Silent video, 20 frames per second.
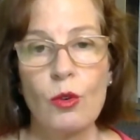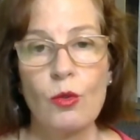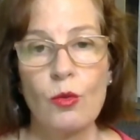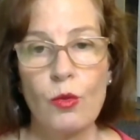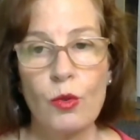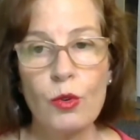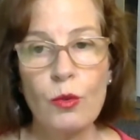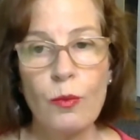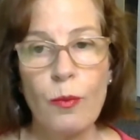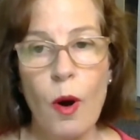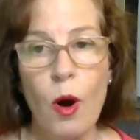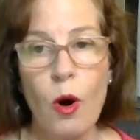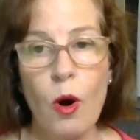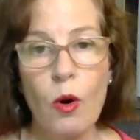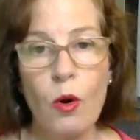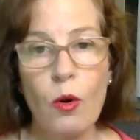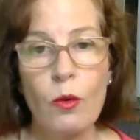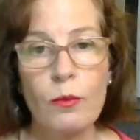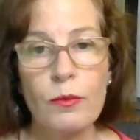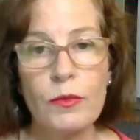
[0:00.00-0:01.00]
group
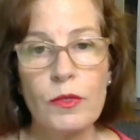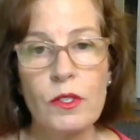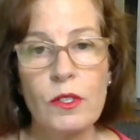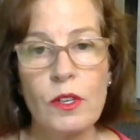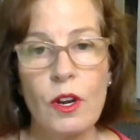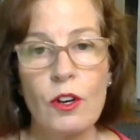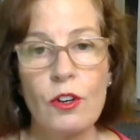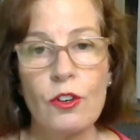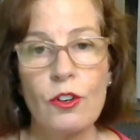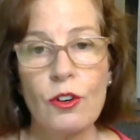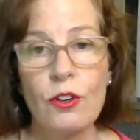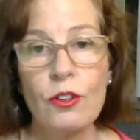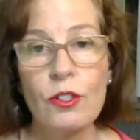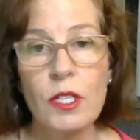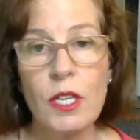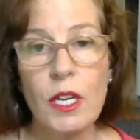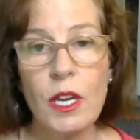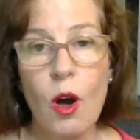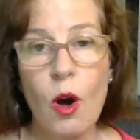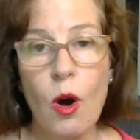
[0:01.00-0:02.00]
homes,
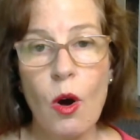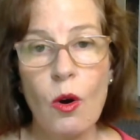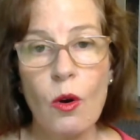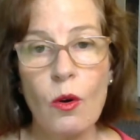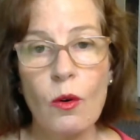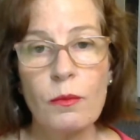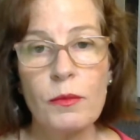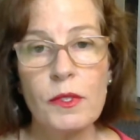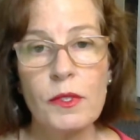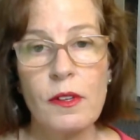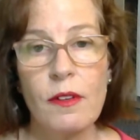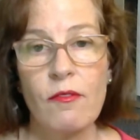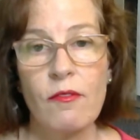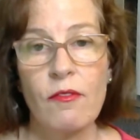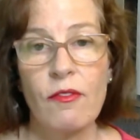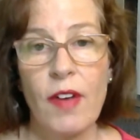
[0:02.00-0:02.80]
nursing homes,